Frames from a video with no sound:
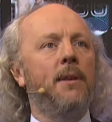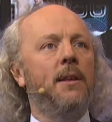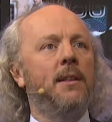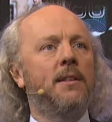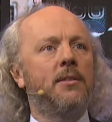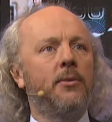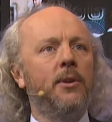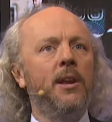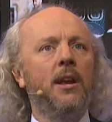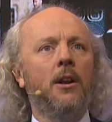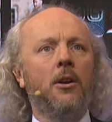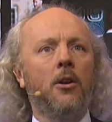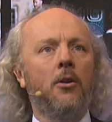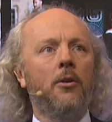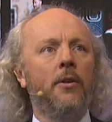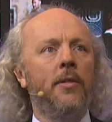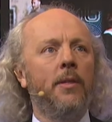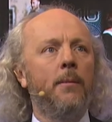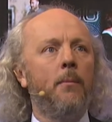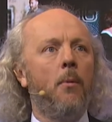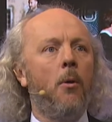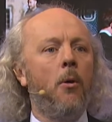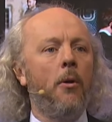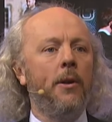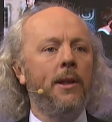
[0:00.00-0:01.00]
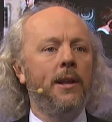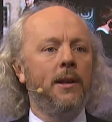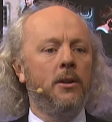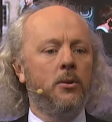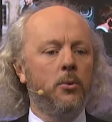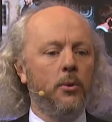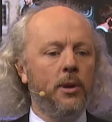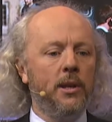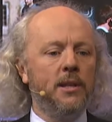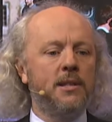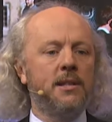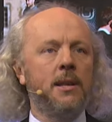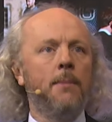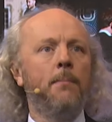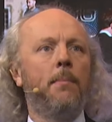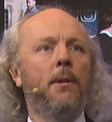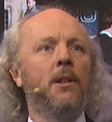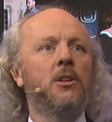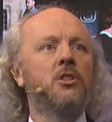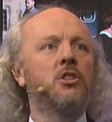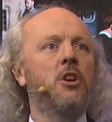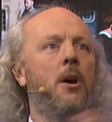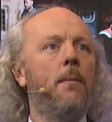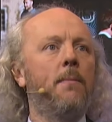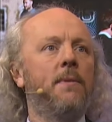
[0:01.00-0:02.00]
at 3 o'clock in the morning doing simple
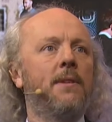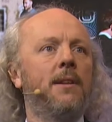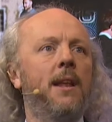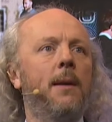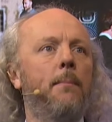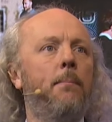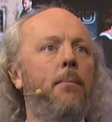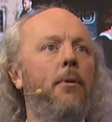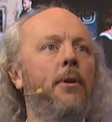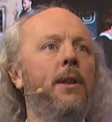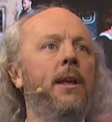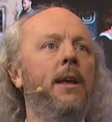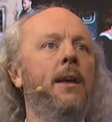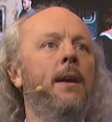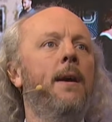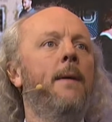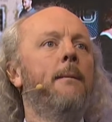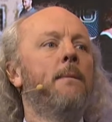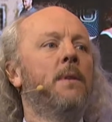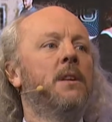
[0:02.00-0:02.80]
jobs like putting